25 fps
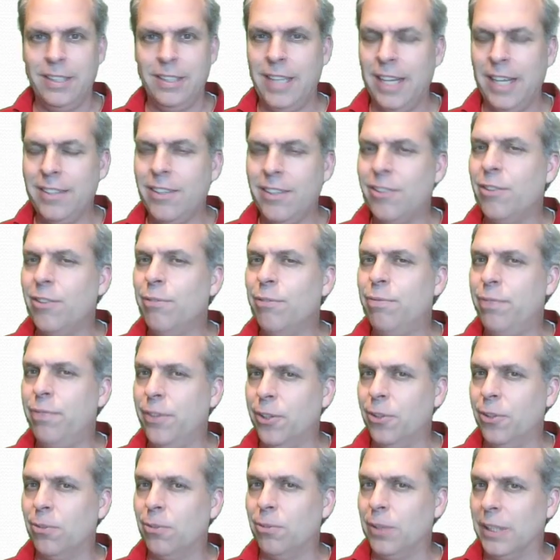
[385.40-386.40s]
That doesn't
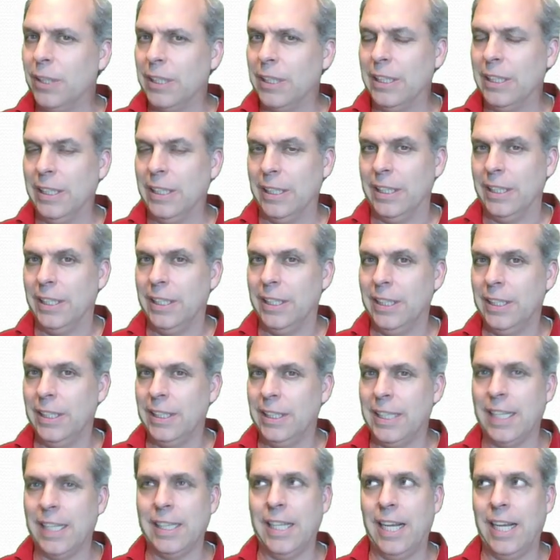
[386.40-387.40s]
feel really good,
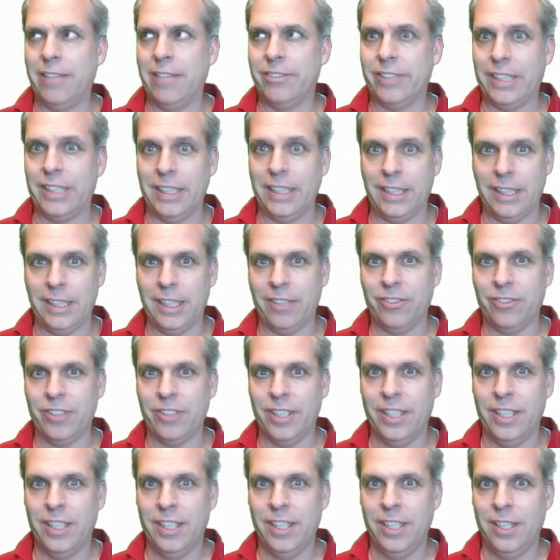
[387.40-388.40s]
not logically at
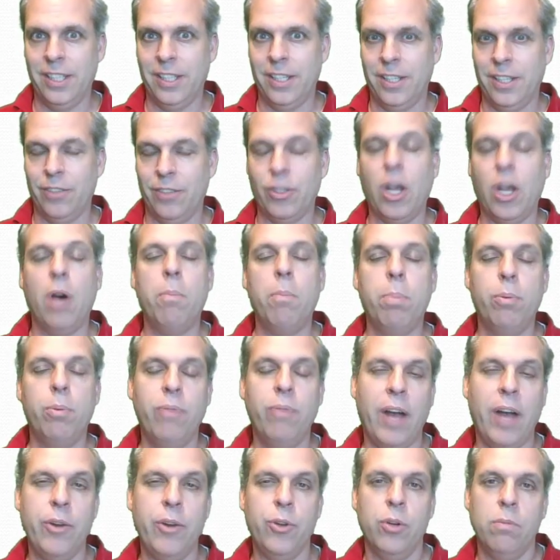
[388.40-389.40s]
least. So I'll
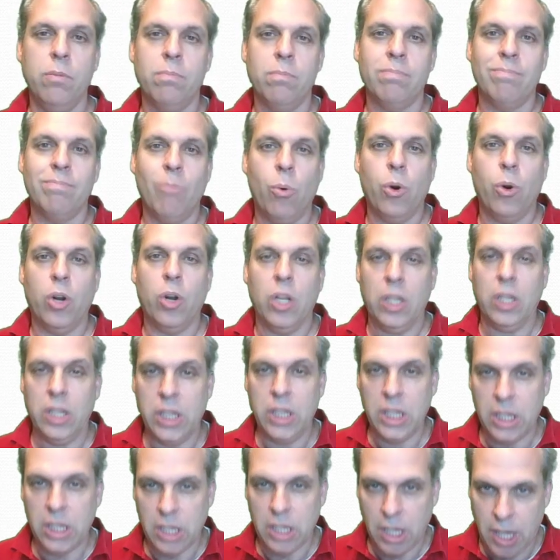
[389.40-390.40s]
provide you a
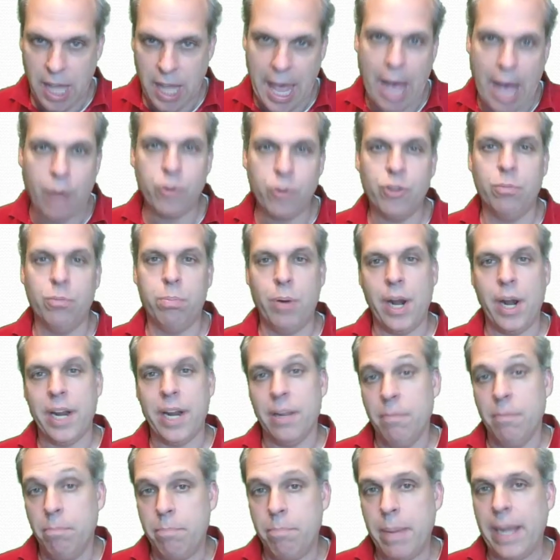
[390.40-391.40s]
more
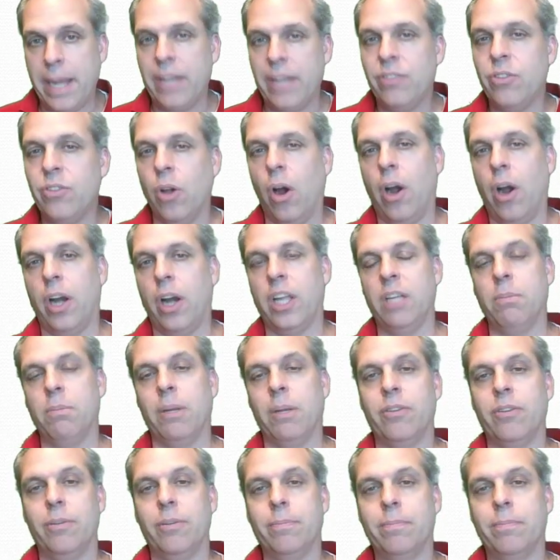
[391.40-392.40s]
algebraic based
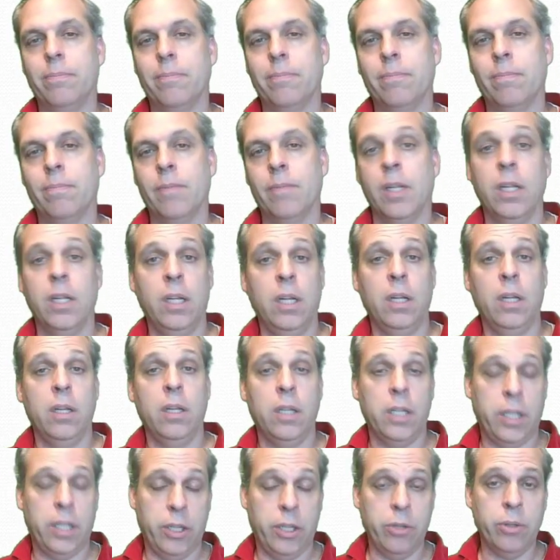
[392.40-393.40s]
argument.
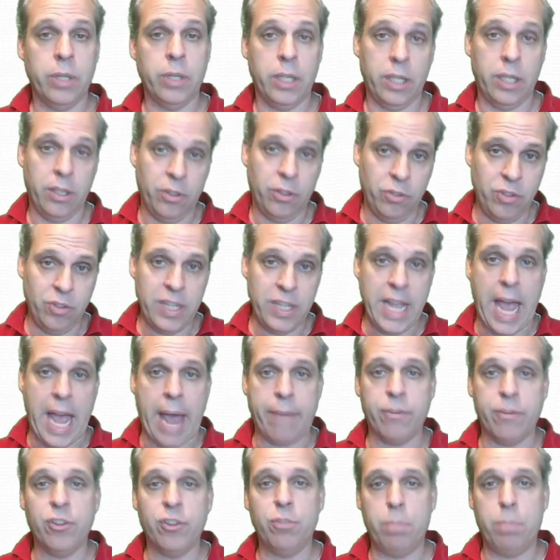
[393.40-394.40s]
Here is the
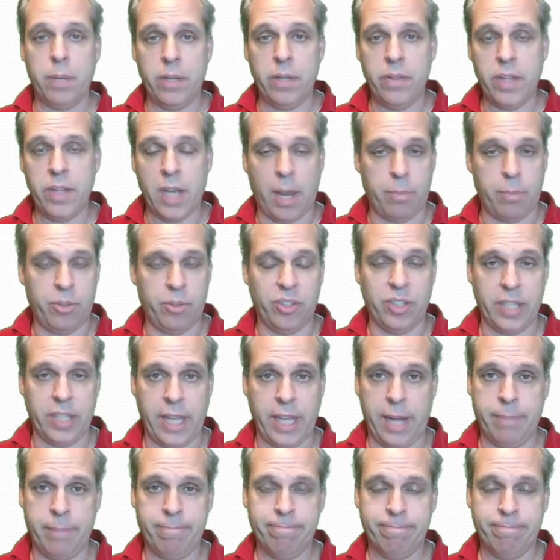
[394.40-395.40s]
average speed of the object
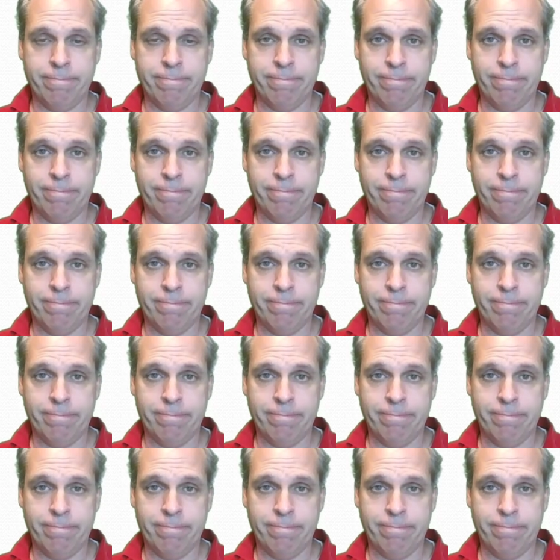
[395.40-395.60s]
again.